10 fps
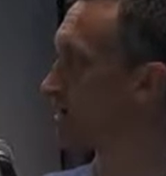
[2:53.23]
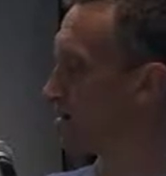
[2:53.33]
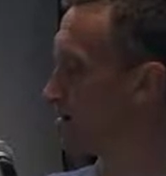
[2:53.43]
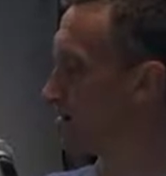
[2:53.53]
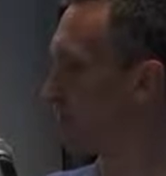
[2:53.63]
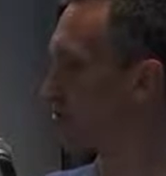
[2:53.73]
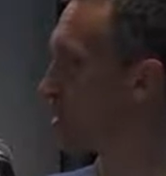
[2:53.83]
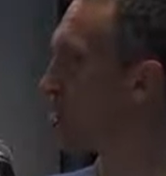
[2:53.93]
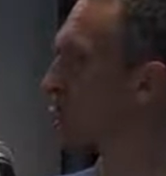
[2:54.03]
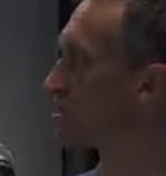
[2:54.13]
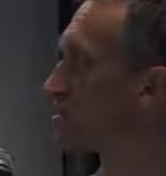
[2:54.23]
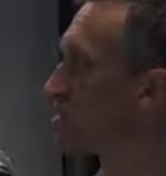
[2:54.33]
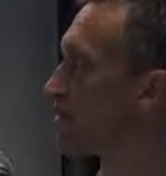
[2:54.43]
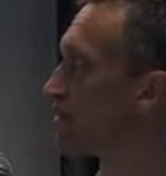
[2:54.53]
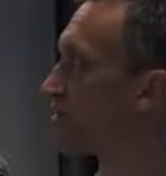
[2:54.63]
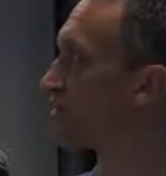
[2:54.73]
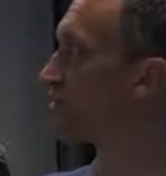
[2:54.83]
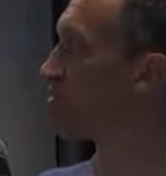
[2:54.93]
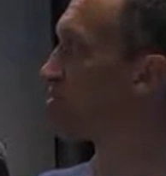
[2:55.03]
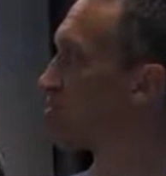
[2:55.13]
of the shoulder
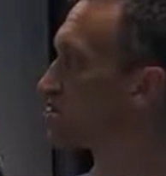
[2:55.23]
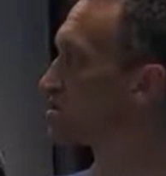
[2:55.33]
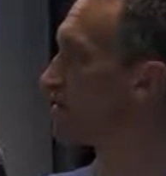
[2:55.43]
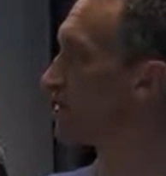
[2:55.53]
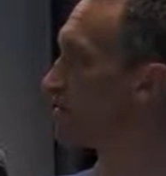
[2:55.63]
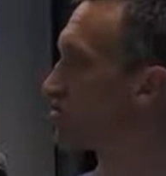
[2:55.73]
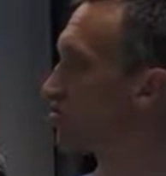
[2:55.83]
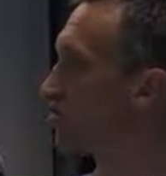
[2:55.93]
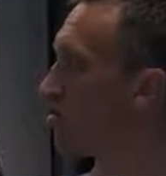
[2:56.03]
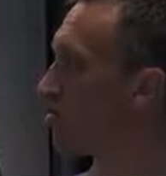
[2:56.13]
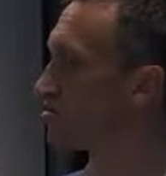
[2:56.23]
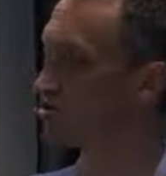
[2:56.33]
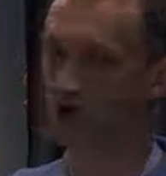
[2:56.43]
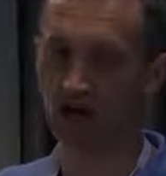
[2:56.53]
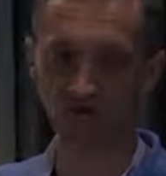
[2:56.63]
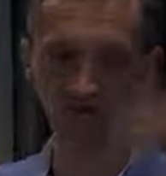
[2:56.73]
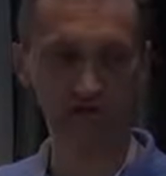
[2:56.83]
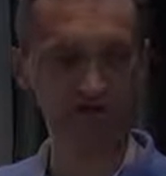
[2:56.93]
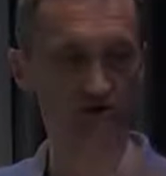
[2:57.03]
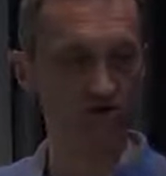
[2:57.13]
responsible that your shoulder,
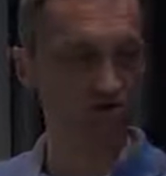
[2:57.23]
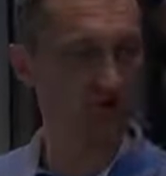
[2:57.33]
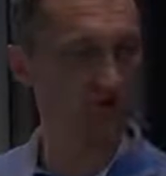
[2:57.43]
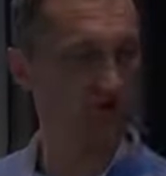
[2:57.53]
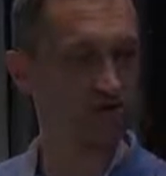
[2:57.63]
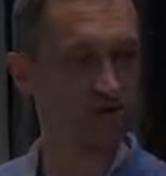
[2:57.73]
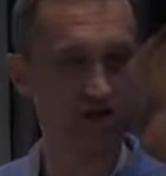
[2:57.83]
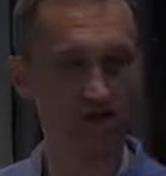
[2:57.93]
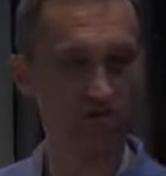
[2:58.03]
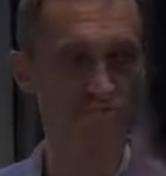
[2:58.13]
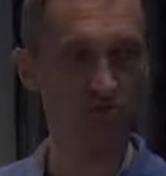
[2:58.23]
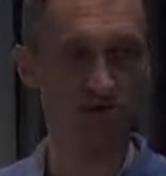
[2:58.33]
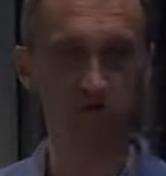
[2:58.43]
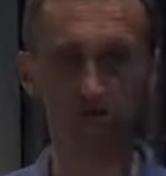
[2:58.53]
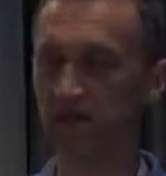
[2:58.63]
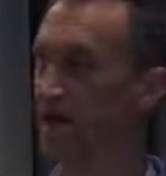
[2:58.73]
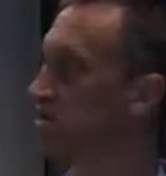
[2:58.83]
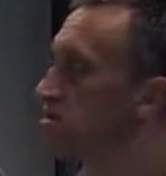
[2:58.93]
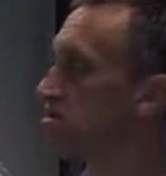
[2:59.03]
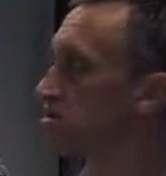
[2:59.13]
your humerus, will, will
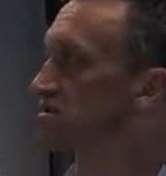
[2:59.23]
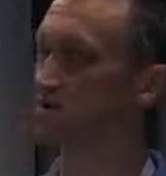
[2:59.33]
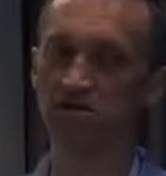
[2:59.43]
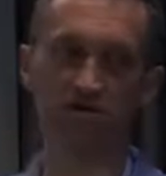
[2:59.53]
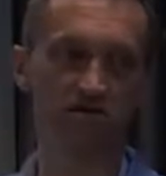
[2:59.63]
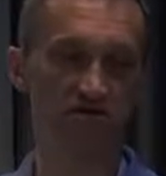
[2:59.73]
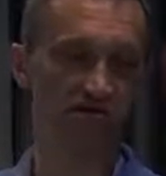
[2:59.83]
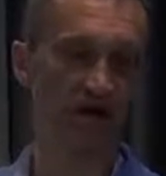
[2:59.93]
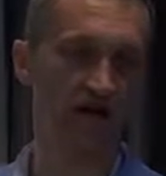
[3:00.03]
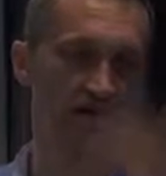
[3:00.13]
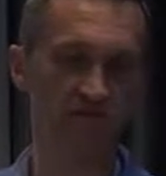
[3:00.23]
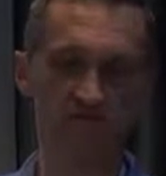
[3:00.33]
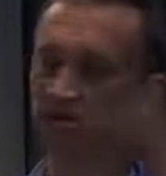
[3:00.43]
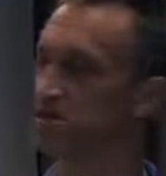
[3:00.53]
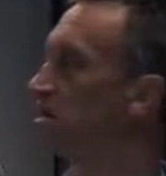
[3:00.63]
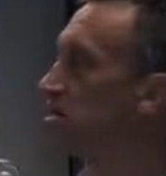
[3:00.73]
act in, in high speed and,